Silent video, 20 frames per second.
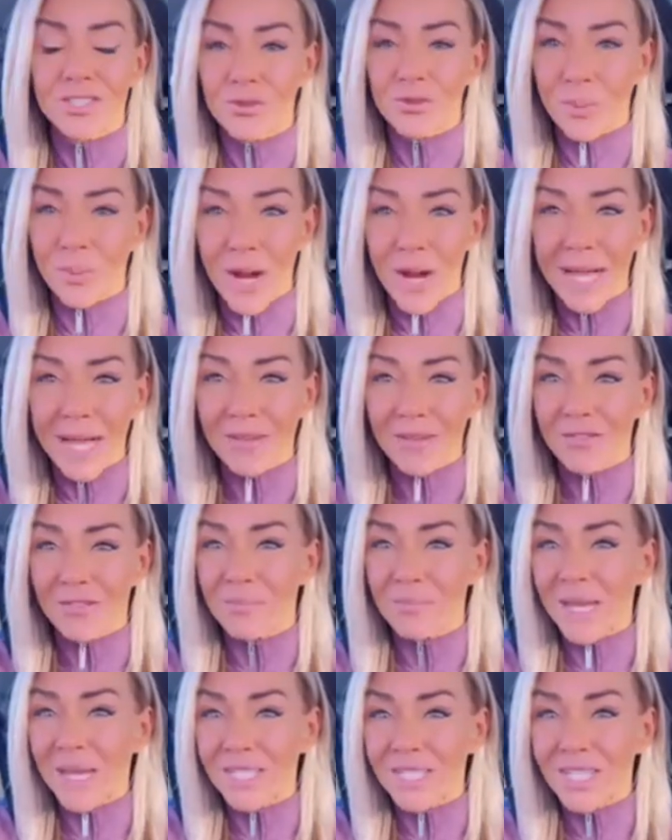super high
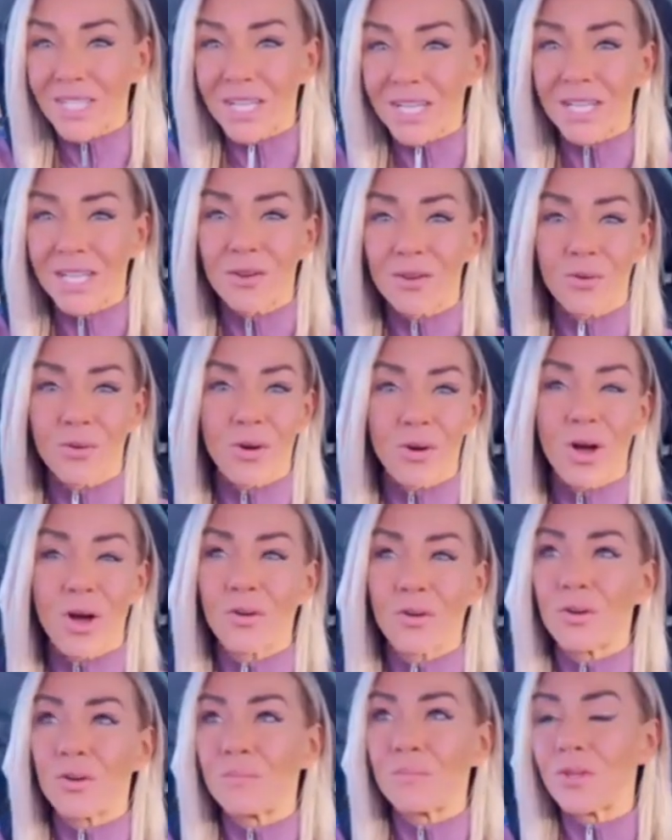inflammation or
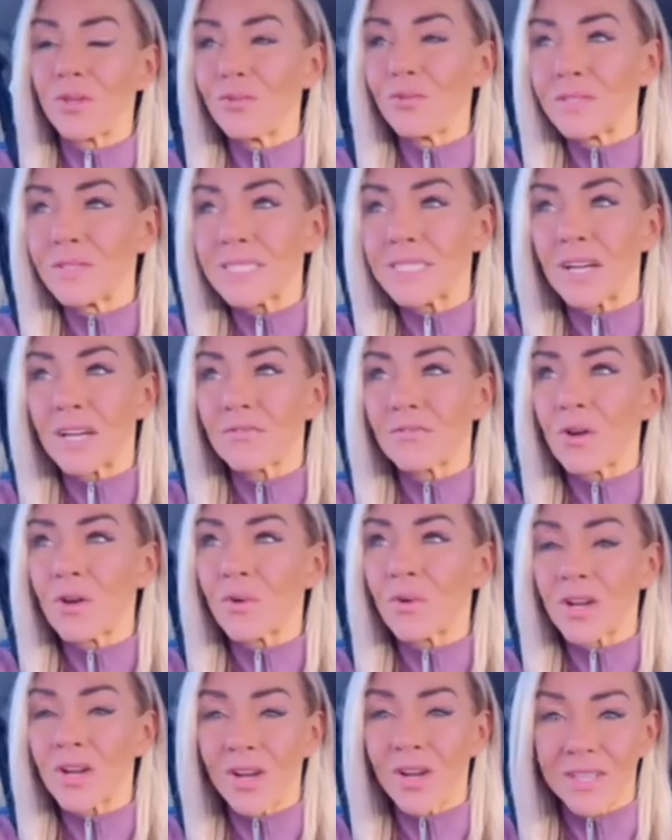autoimmune stuff
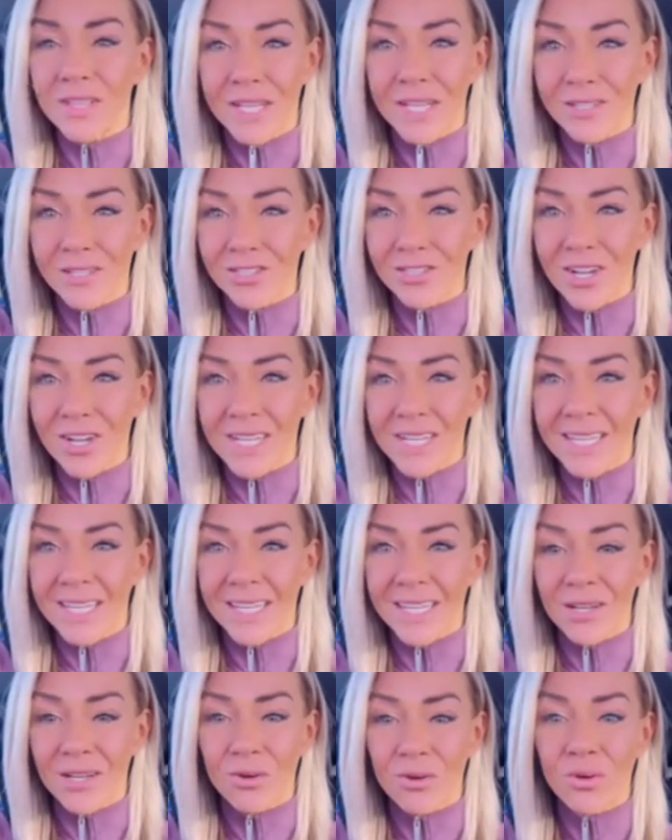going on that you're trying to
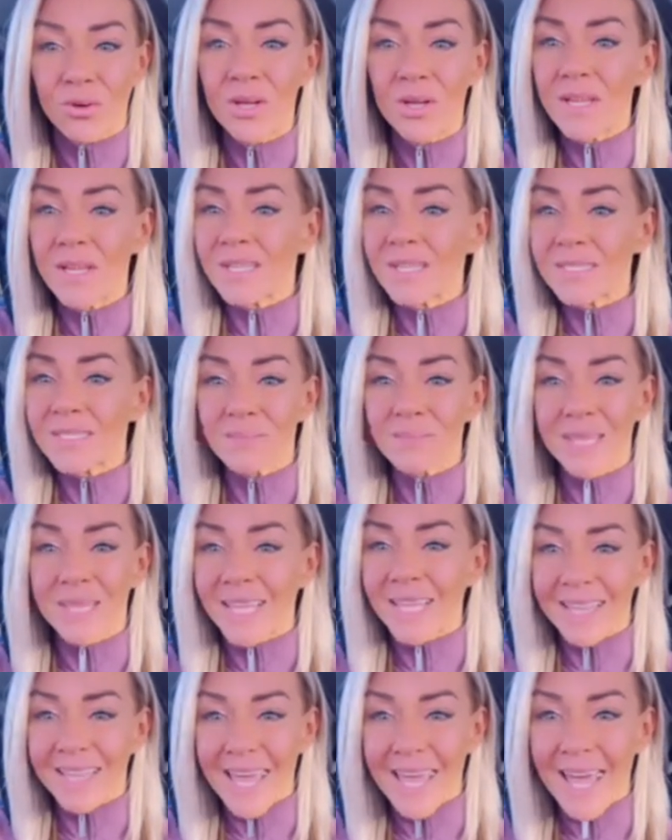heal,
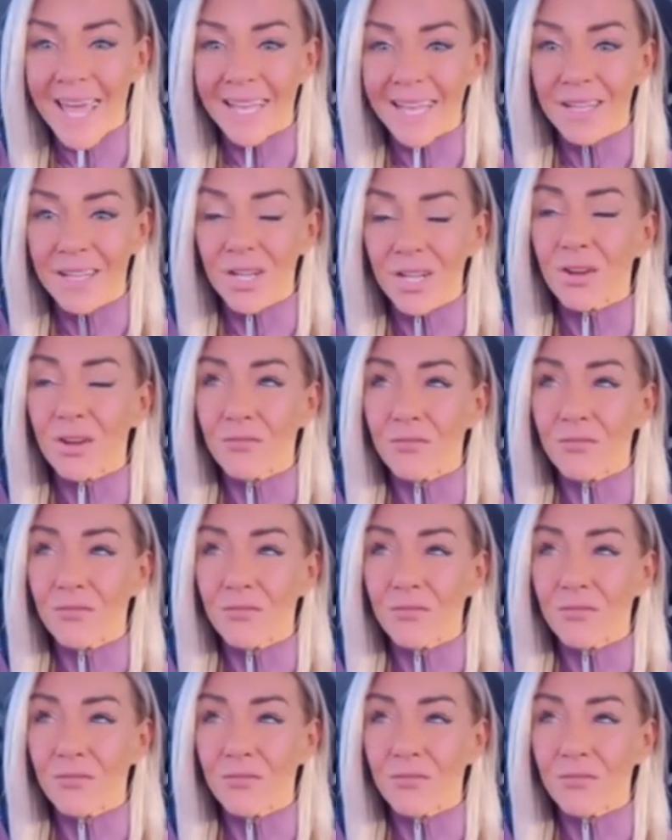something like that.